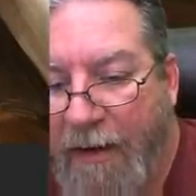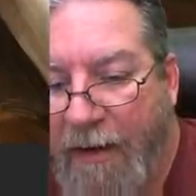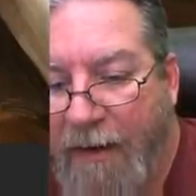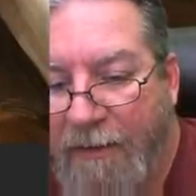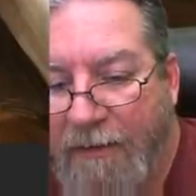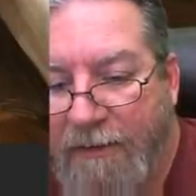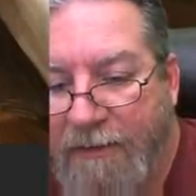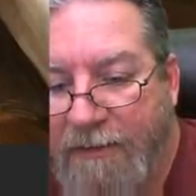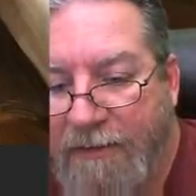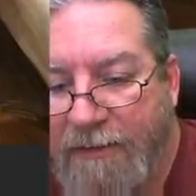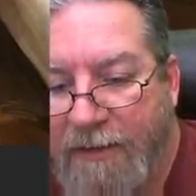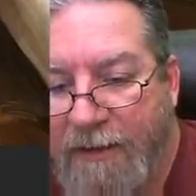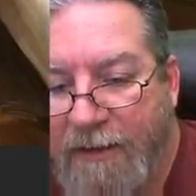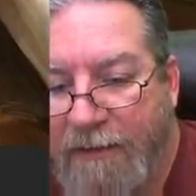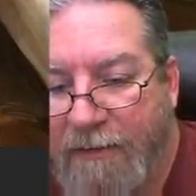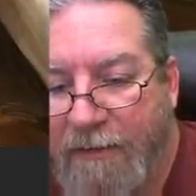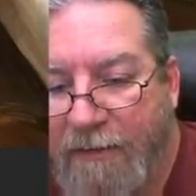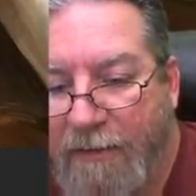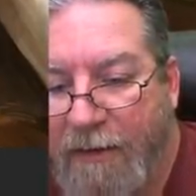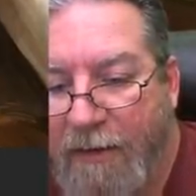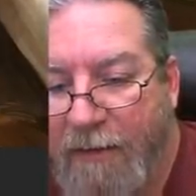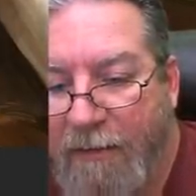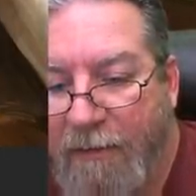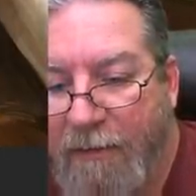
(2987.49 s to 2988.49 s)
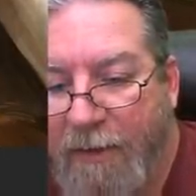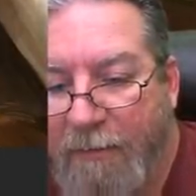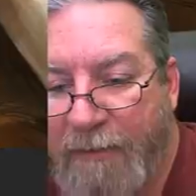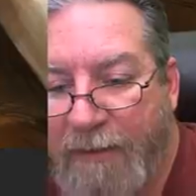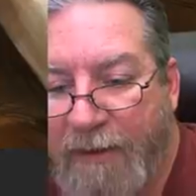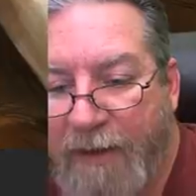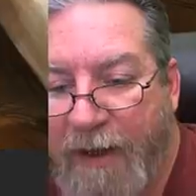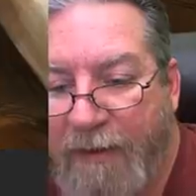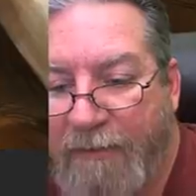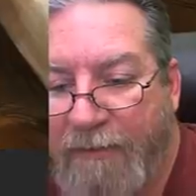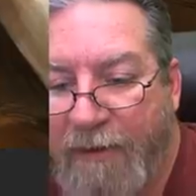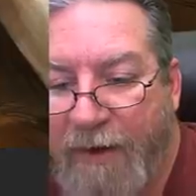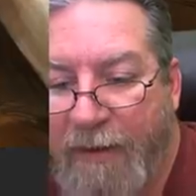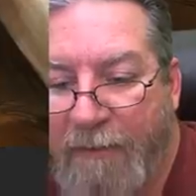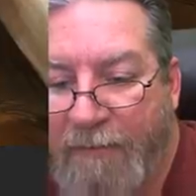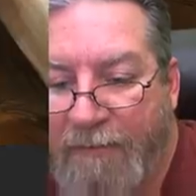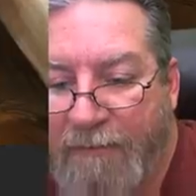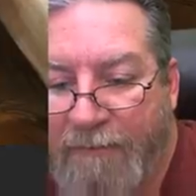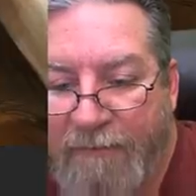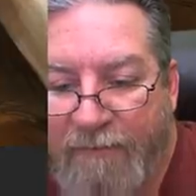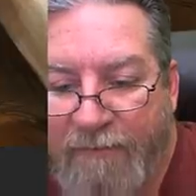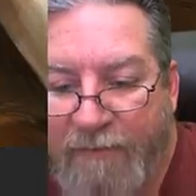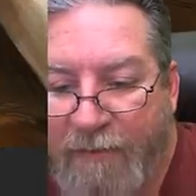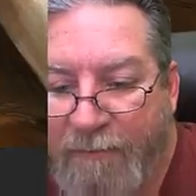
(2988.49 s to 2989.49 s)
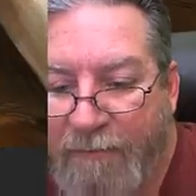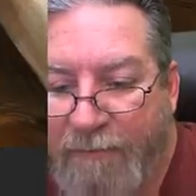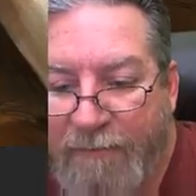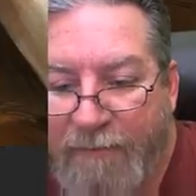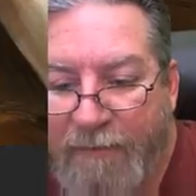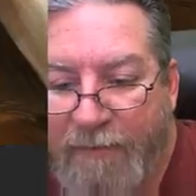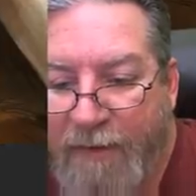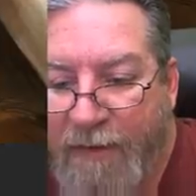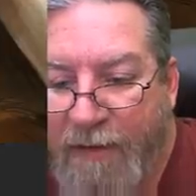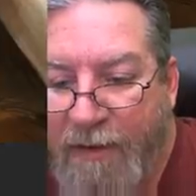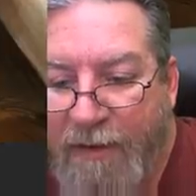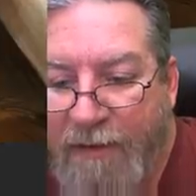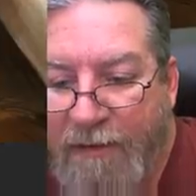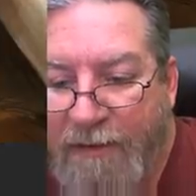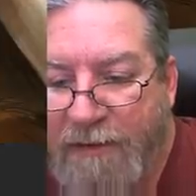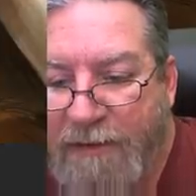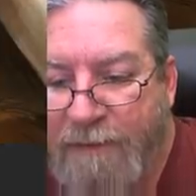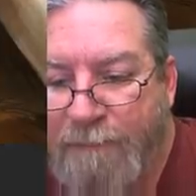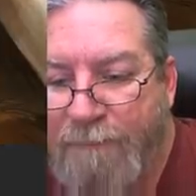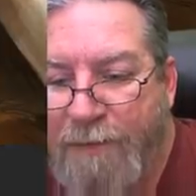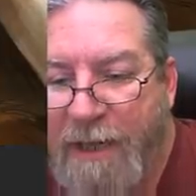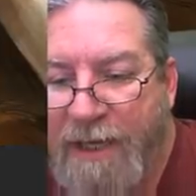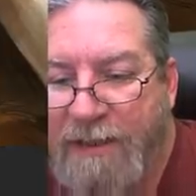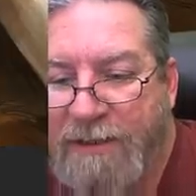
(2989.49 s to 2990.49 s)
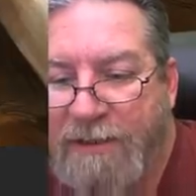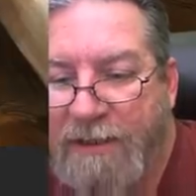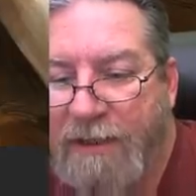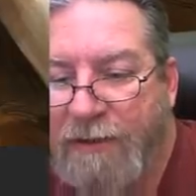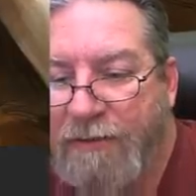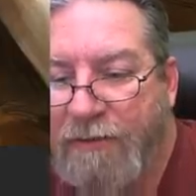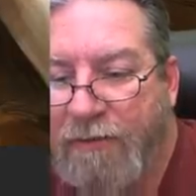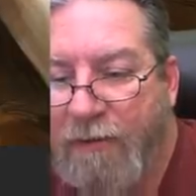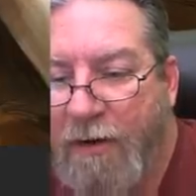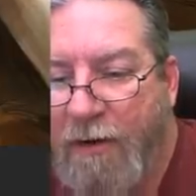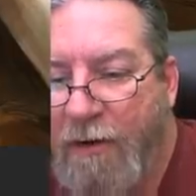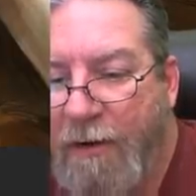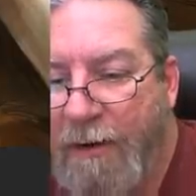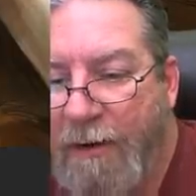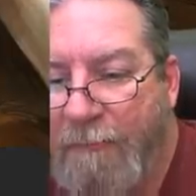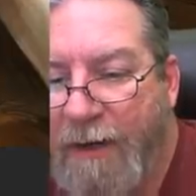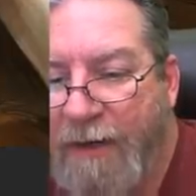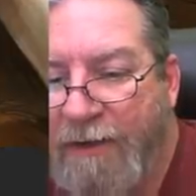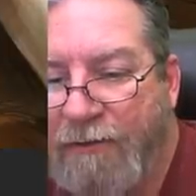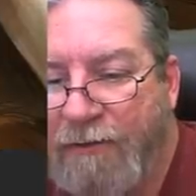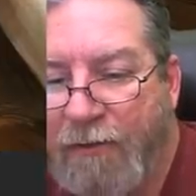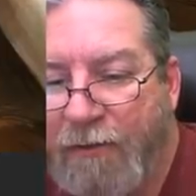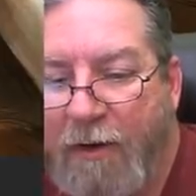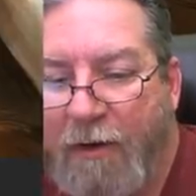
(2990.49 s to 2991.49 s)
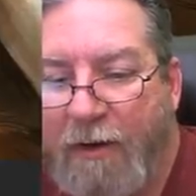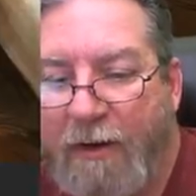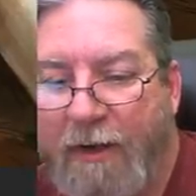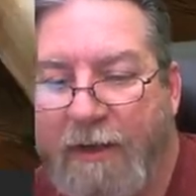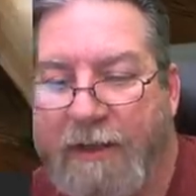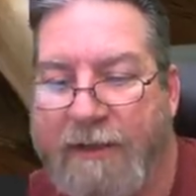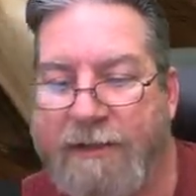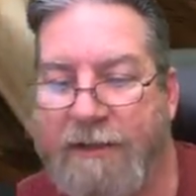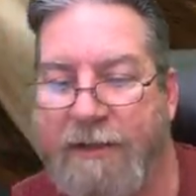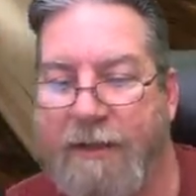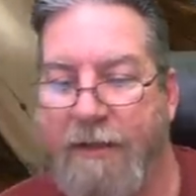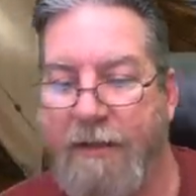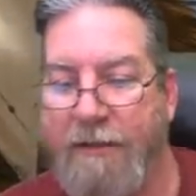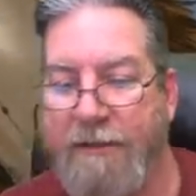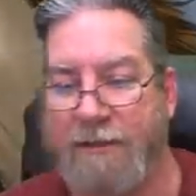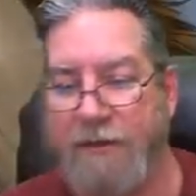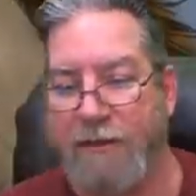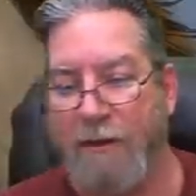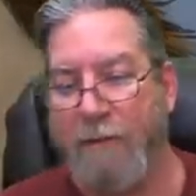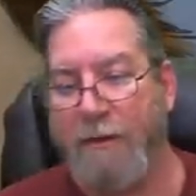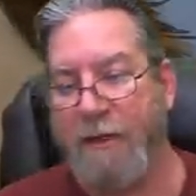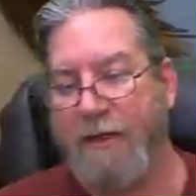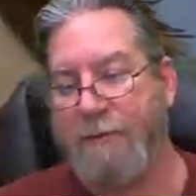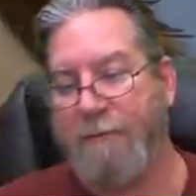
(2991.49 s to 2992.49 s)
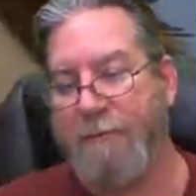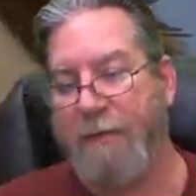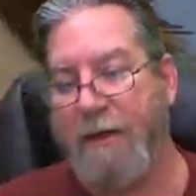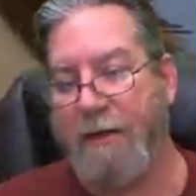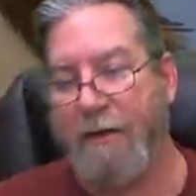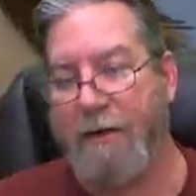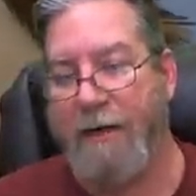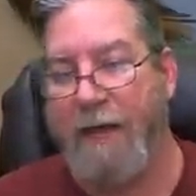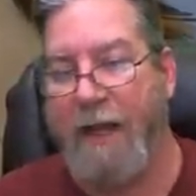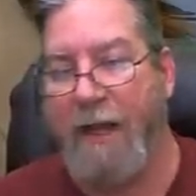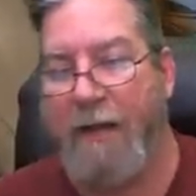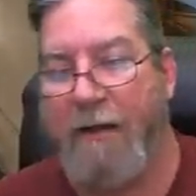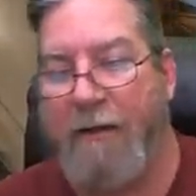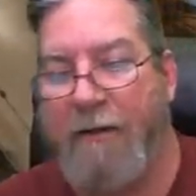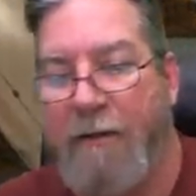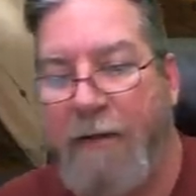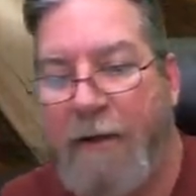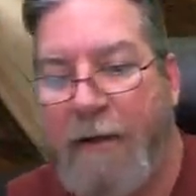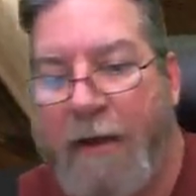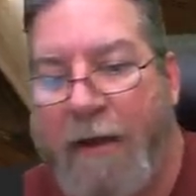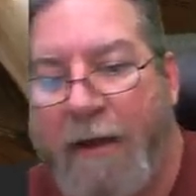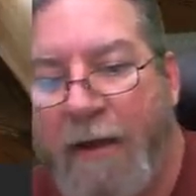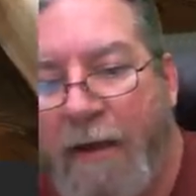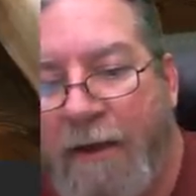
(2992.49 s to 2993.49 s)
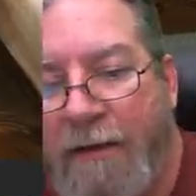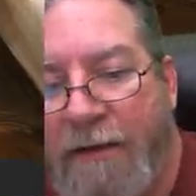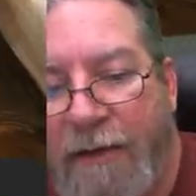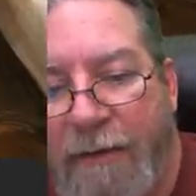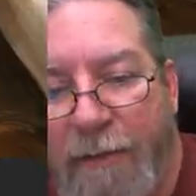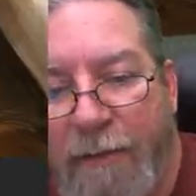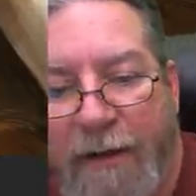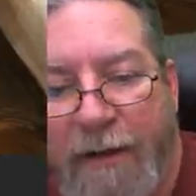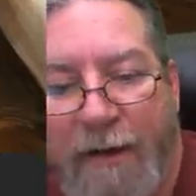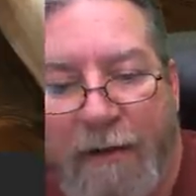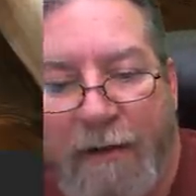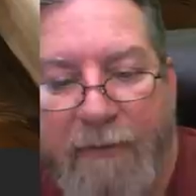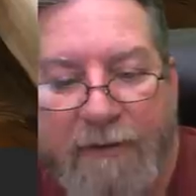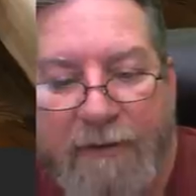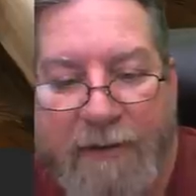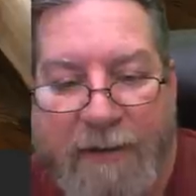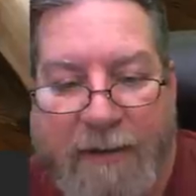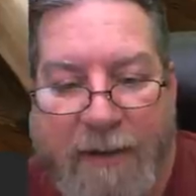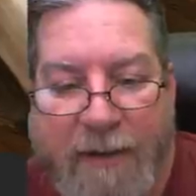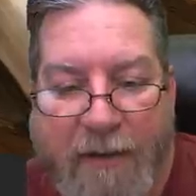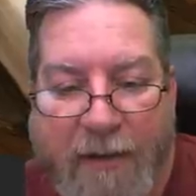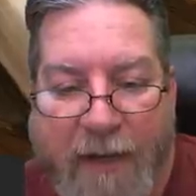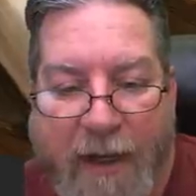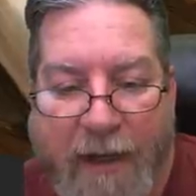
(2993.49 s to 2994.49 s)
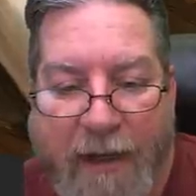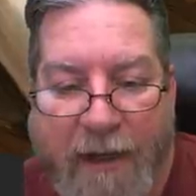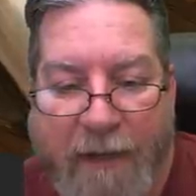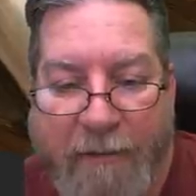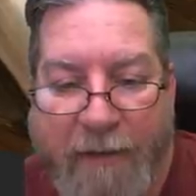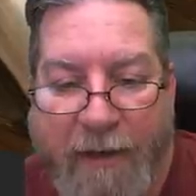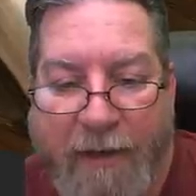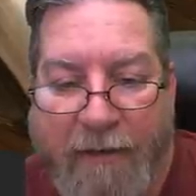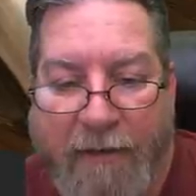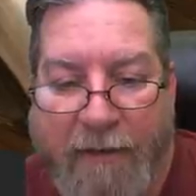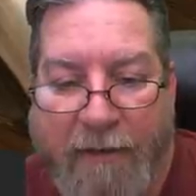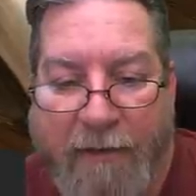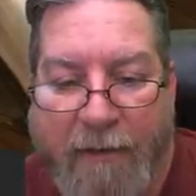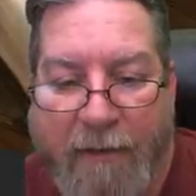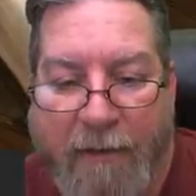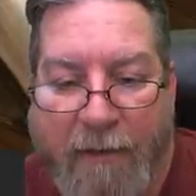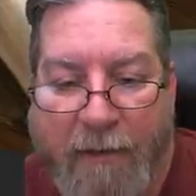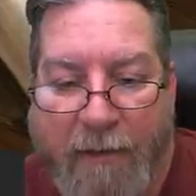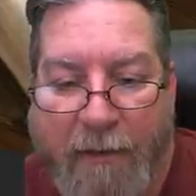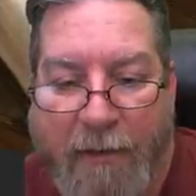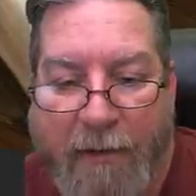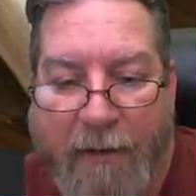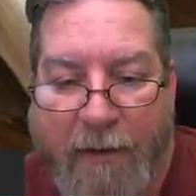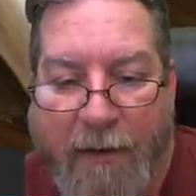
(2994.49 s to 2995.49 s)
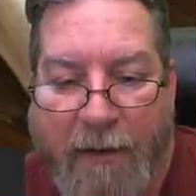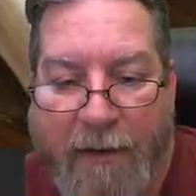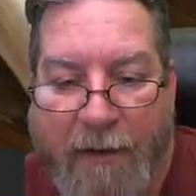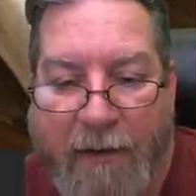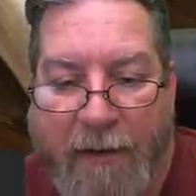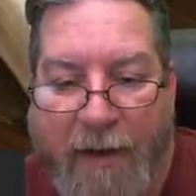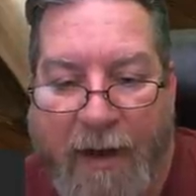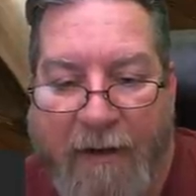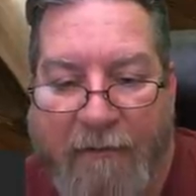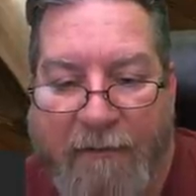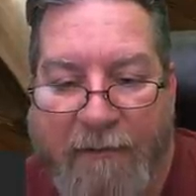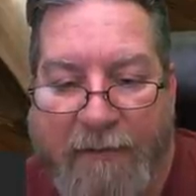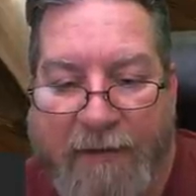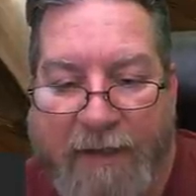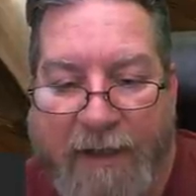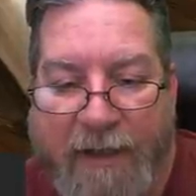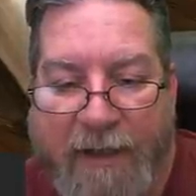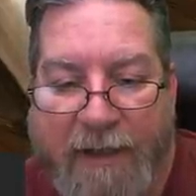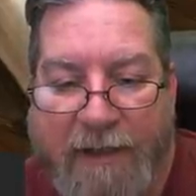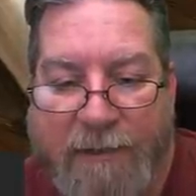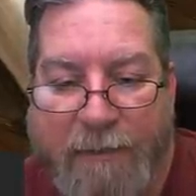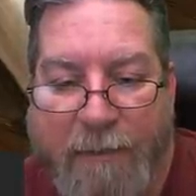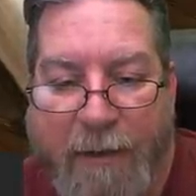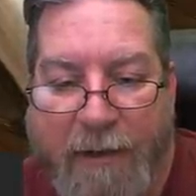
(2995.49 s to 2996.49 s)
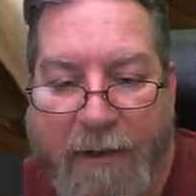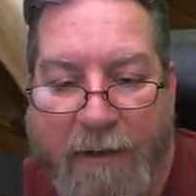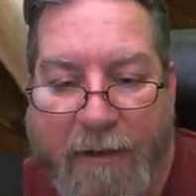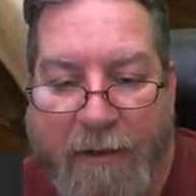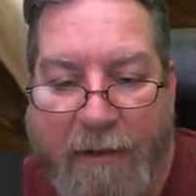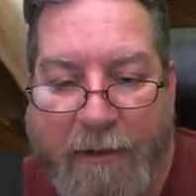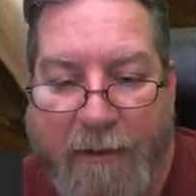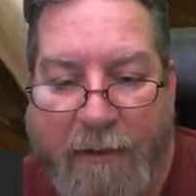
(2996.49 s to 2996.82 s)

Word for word: just didn't know. I mean, from just basic drawing, my drawing is so much better now than when I was a young animator. You know, everything gets better.